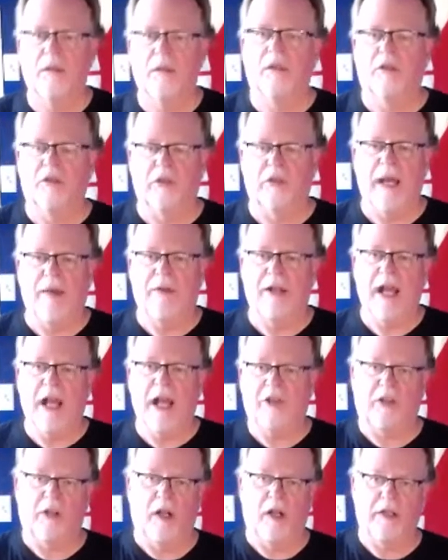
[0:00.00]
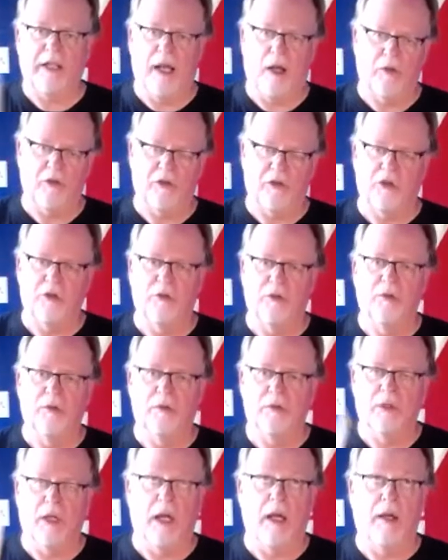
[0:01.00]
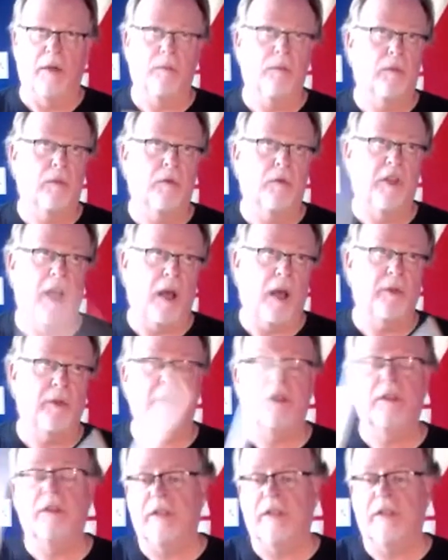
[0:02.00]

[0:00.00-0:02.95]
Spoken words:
So you have an accent on count 2, downbeat,